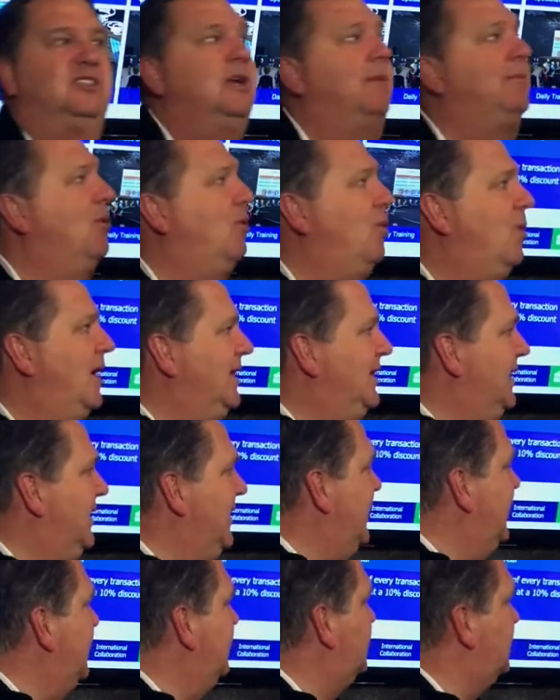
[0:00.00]
Number 1,
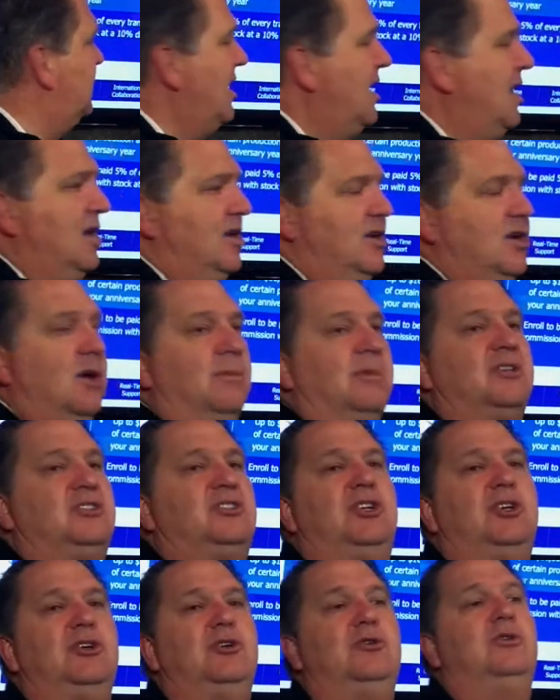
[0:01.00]
leads. Number
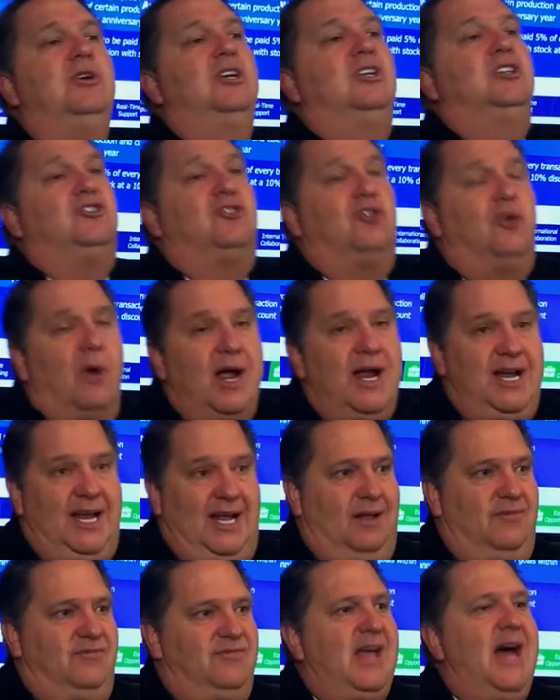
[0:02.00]
2,
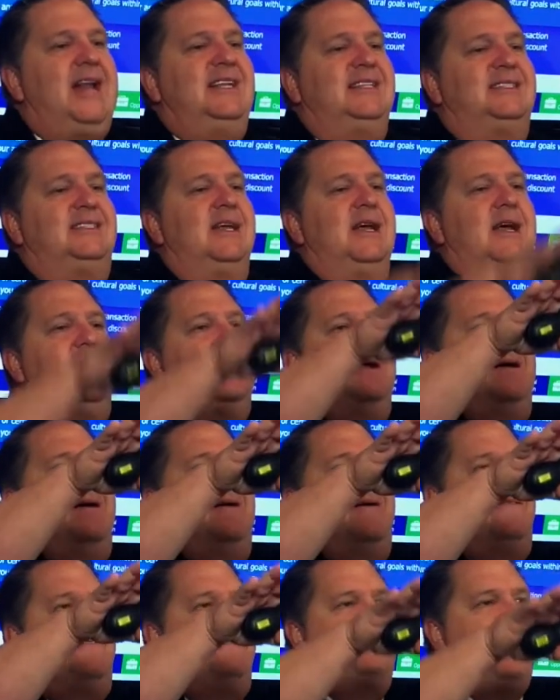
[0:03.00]
training. That is
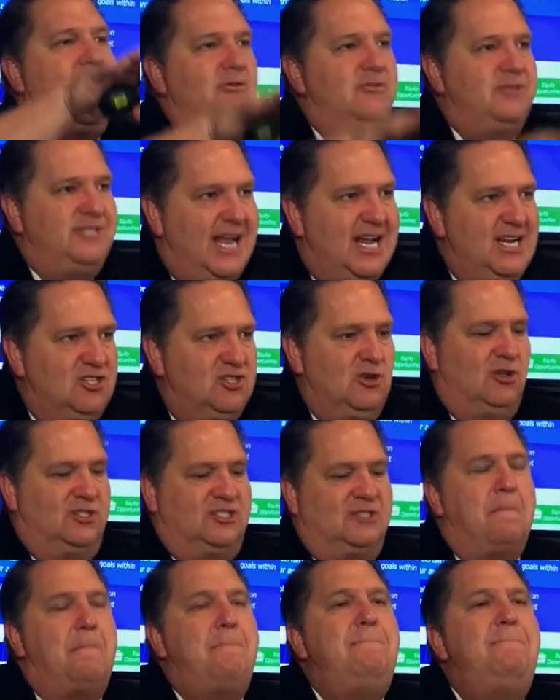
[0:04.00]
foundational. It's
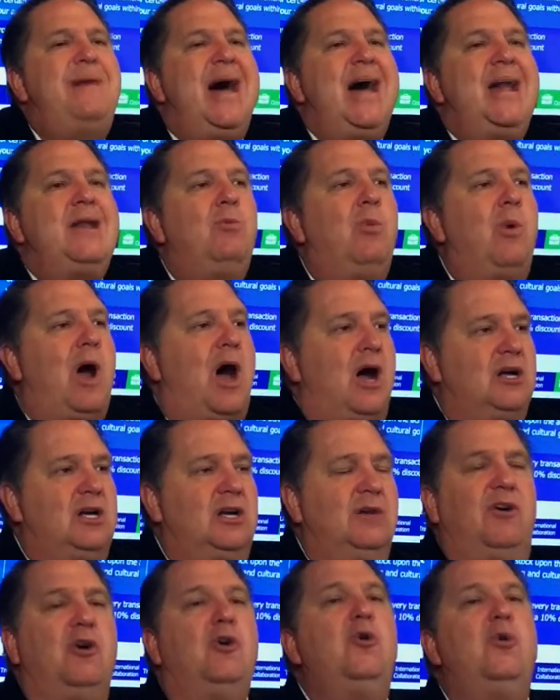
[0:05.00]
bedrock
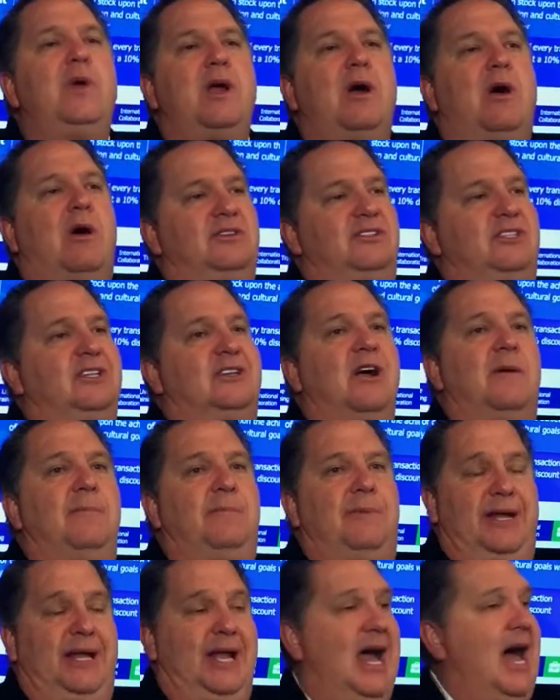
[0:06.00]
of who we are as a
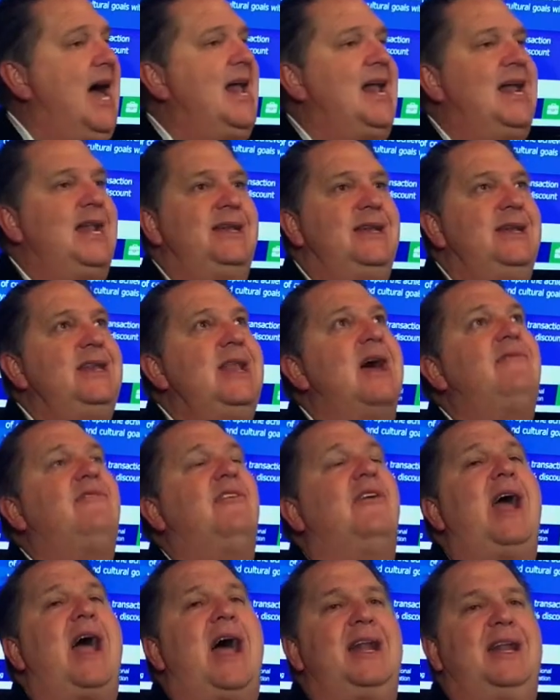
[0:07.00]
company. I had never
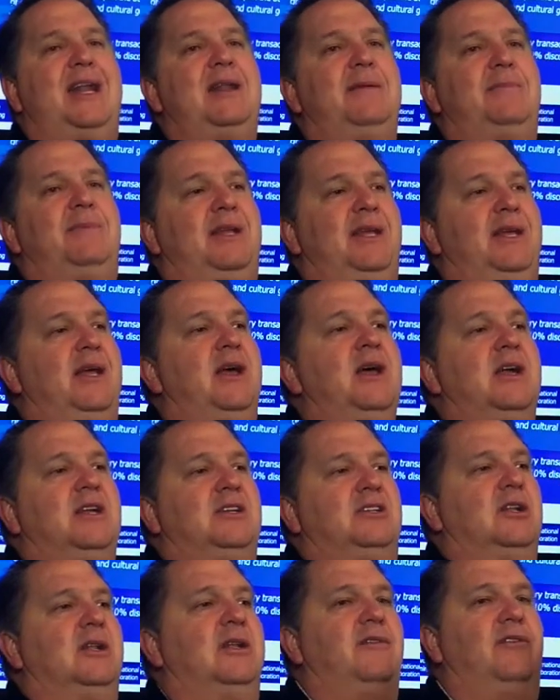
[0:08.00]
had anybody
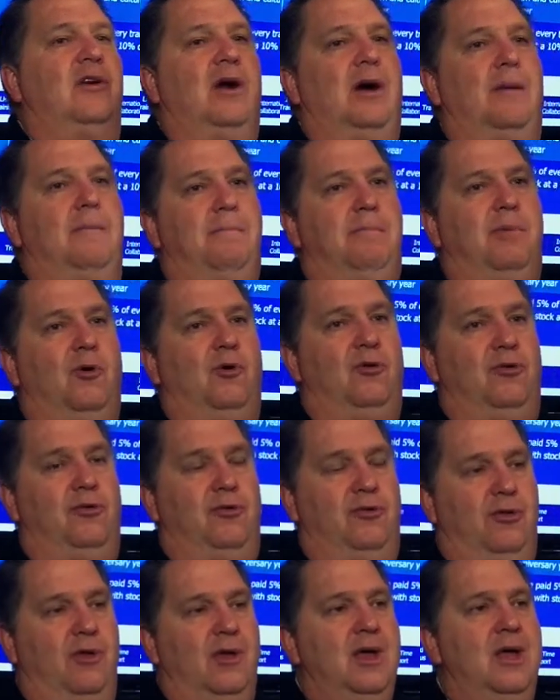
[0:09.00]
deliver on both.